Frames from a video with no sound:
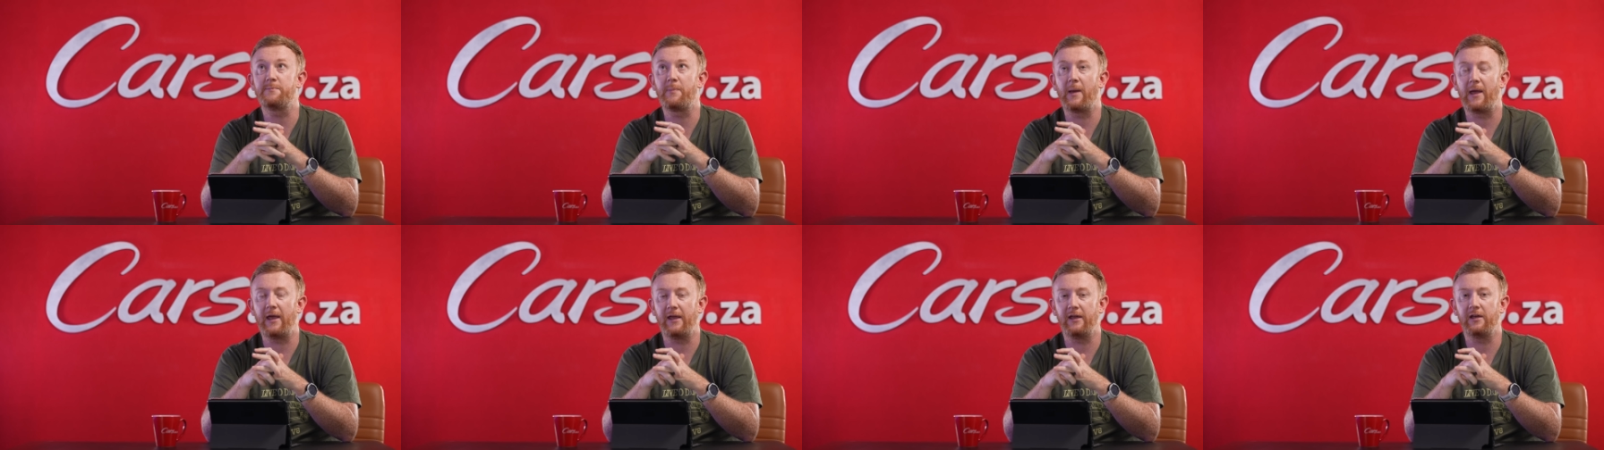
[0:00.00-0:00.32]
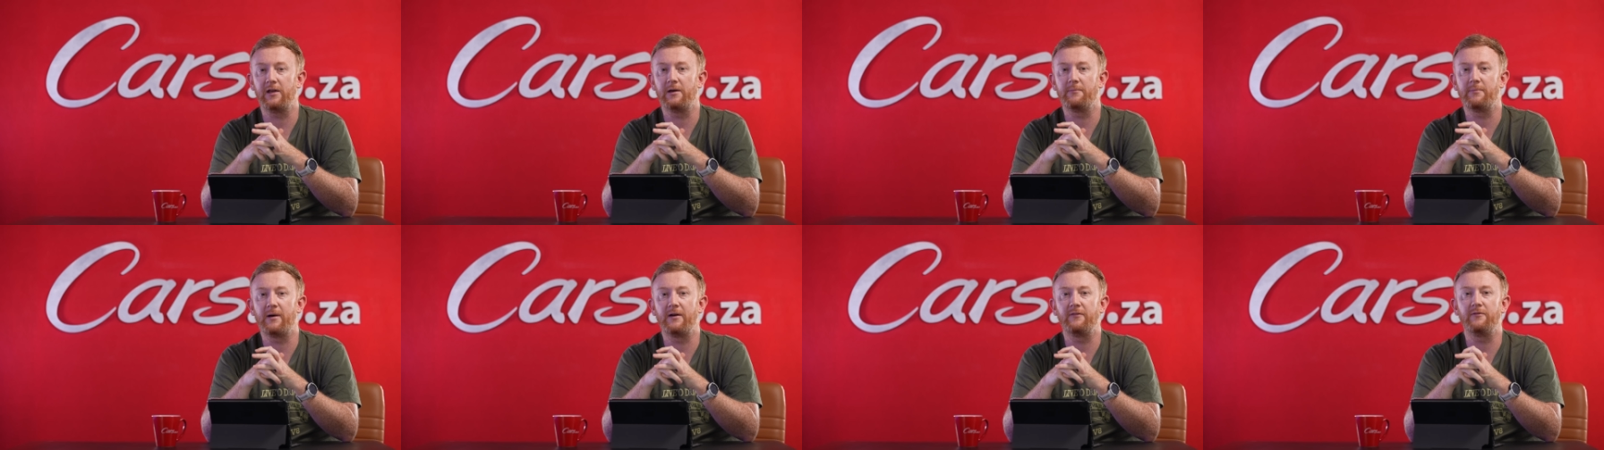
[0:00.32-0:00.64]
paying
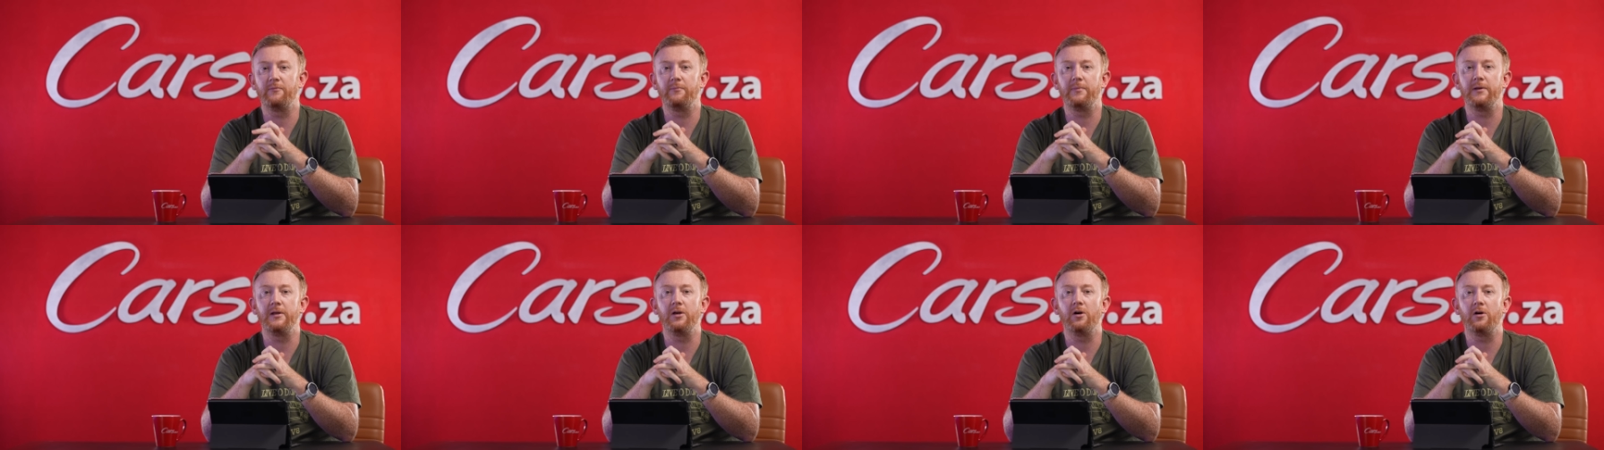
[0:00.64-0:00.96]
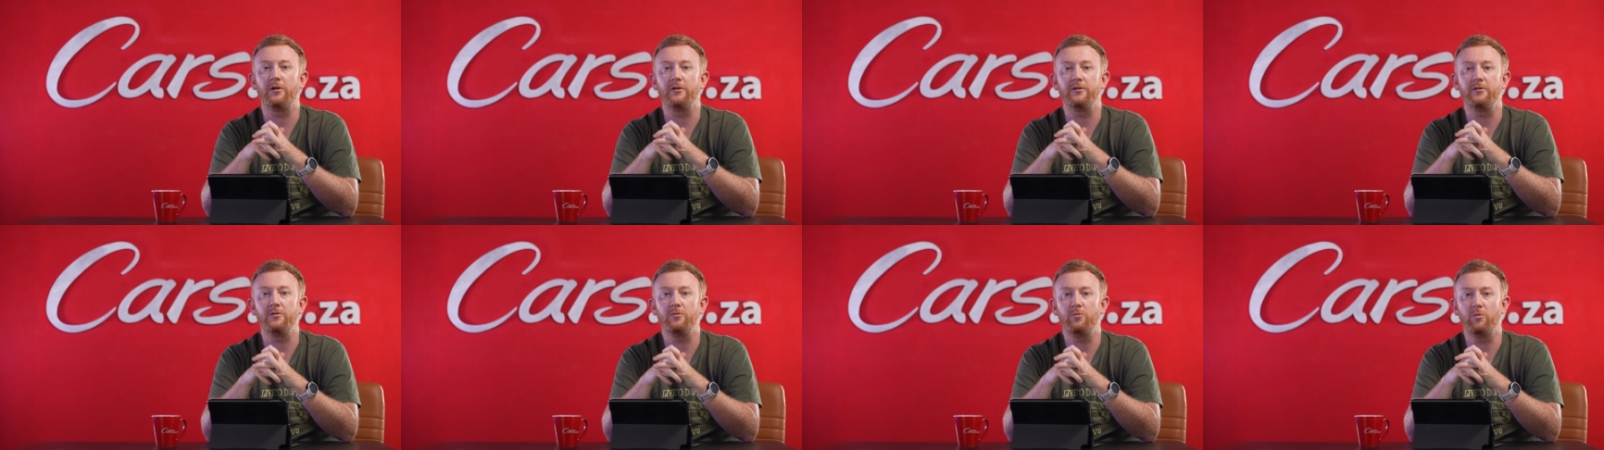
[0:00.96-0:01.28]
above and
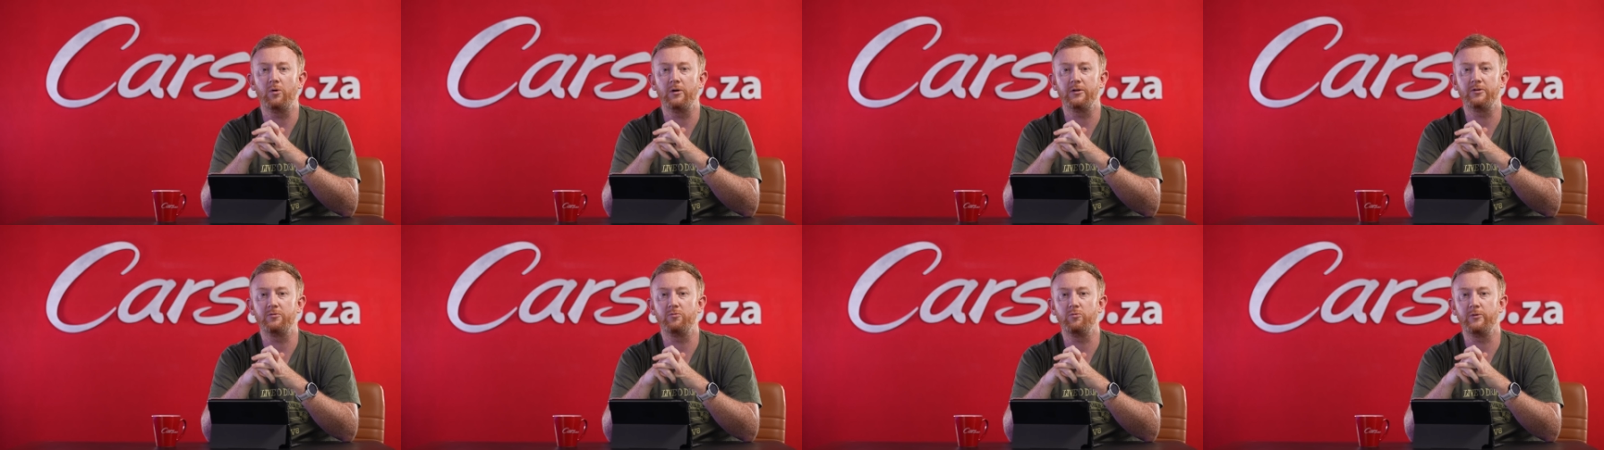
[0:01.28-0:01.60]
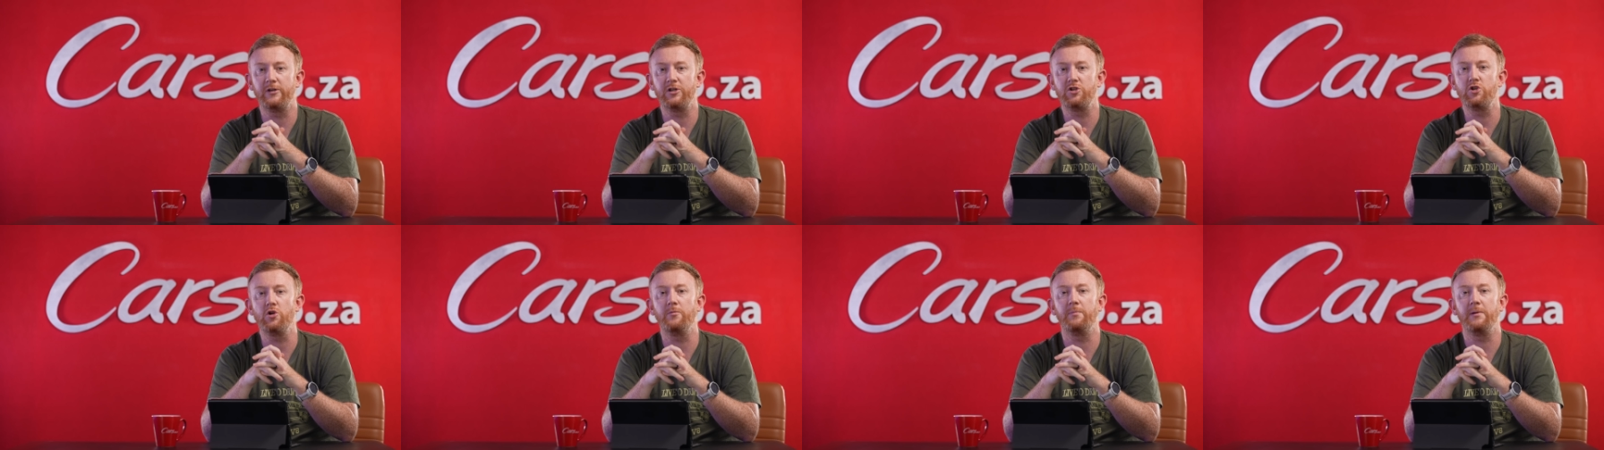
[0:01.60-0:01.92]
beyond what we
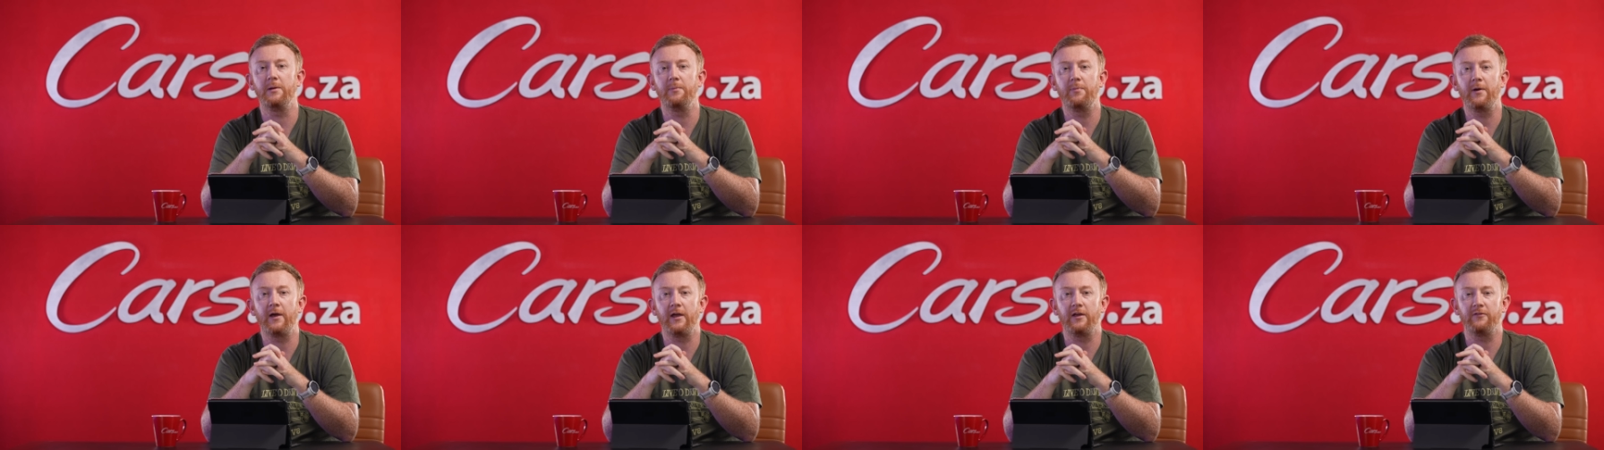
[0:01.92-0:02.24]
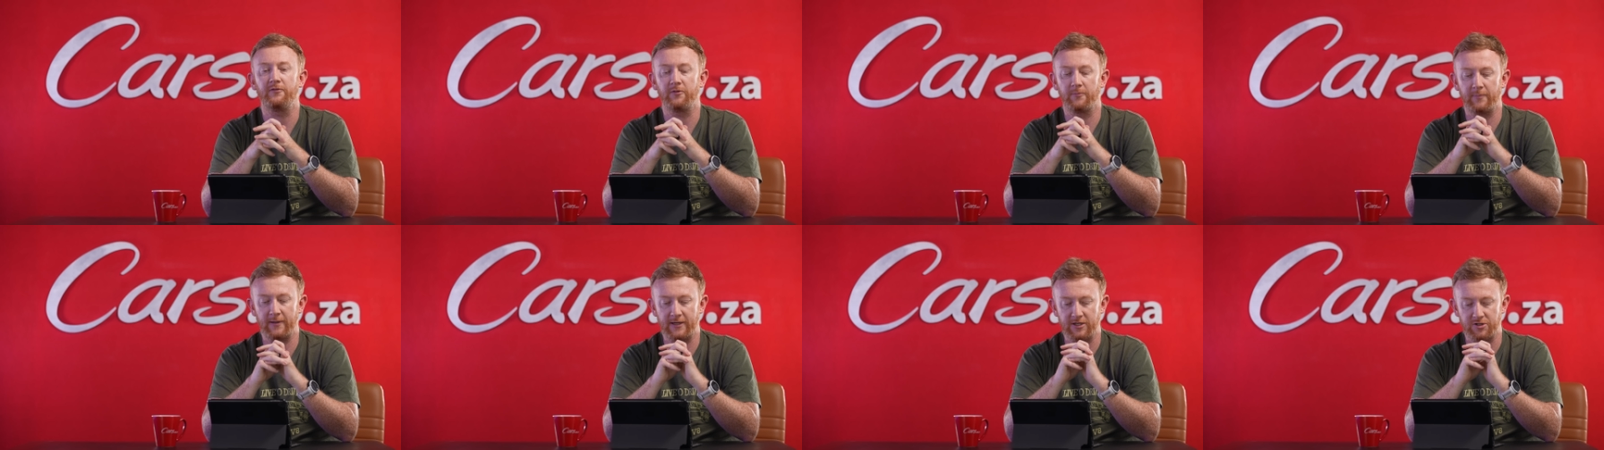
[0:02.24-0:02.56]
should be paying
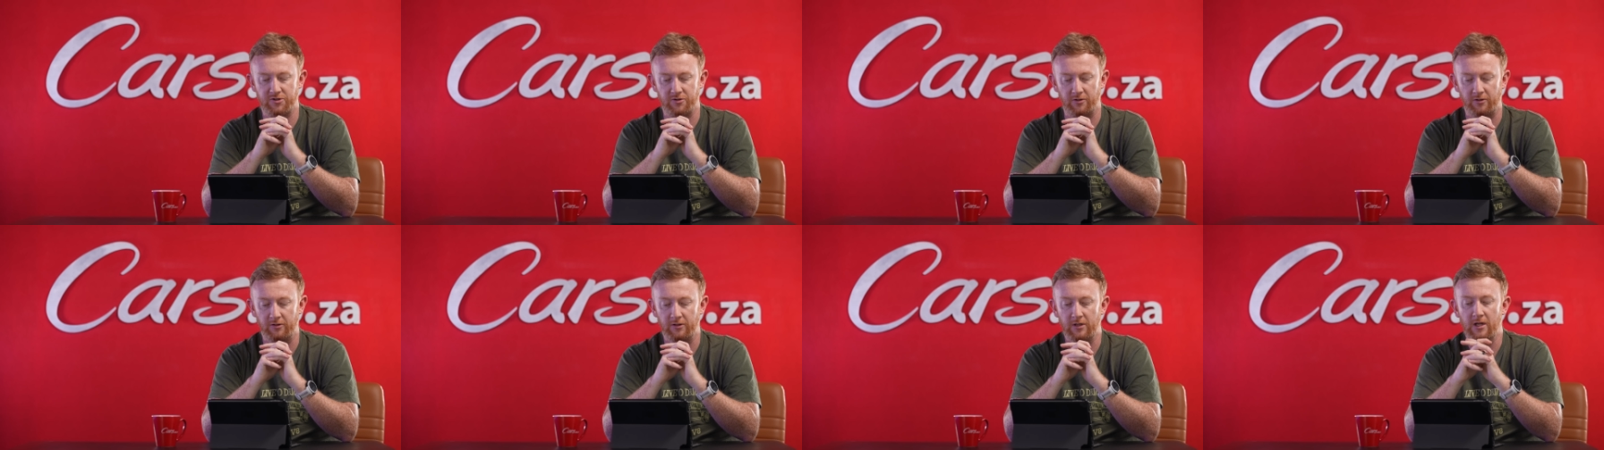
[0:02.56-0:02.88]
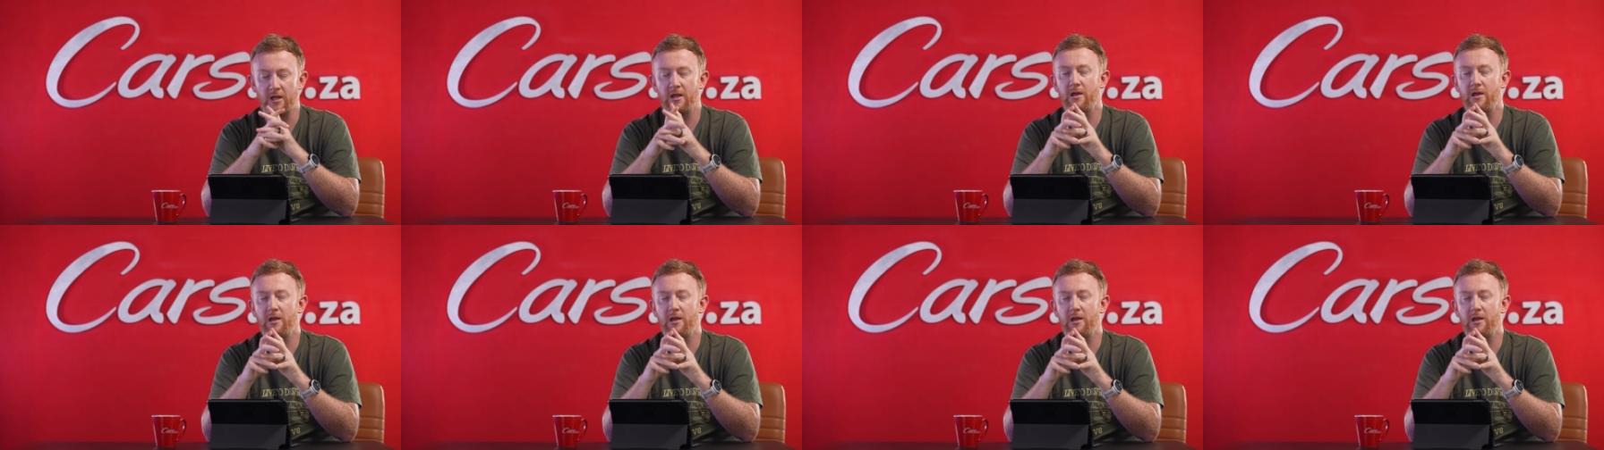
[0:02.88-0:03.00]
for petrol.